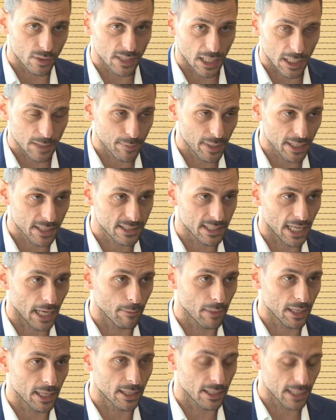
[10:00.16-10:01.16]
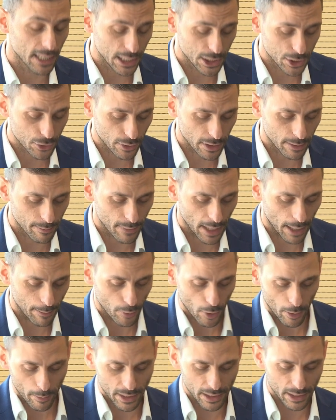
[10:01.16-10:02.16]
suspects, namely interim
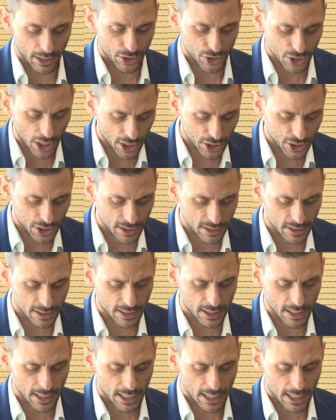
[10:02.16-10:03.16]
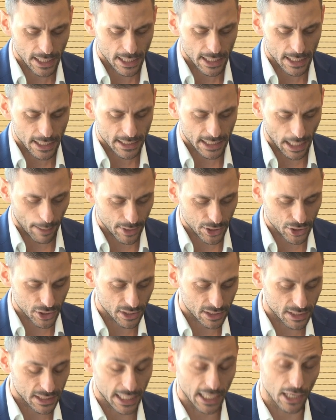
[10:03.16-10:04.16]
and permanent injunctions,
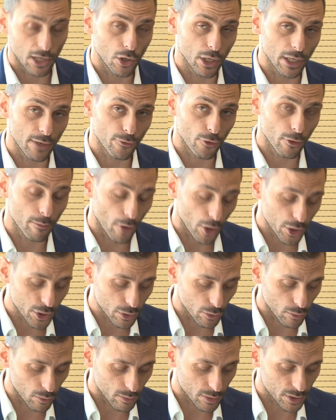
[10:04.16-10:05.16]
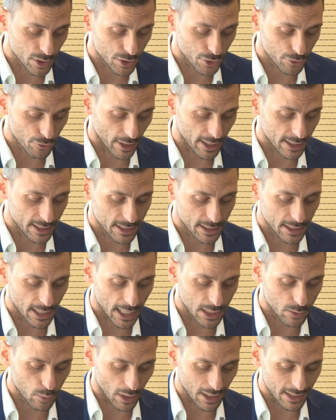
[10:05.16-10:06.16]
damages including for emotional distress,
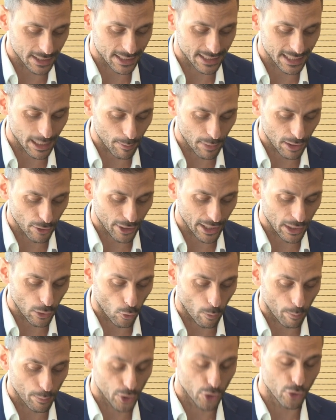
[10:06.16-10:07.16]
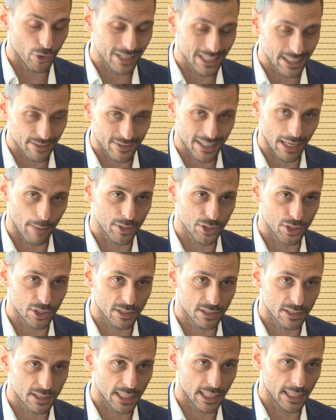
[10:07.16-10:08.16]
as well as exemplary or punitive
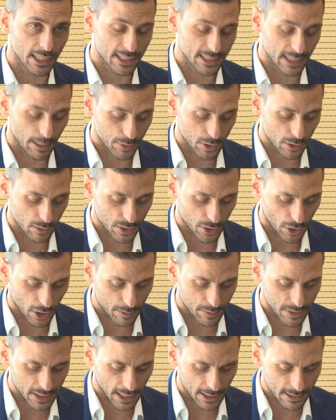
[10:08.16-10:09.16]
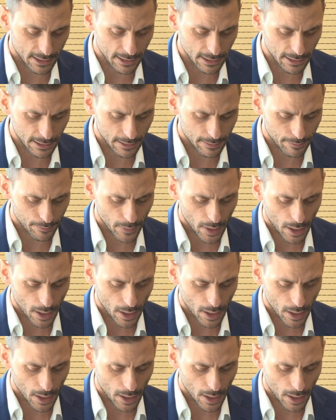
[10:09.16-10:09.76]
damages in exceptional circumstances.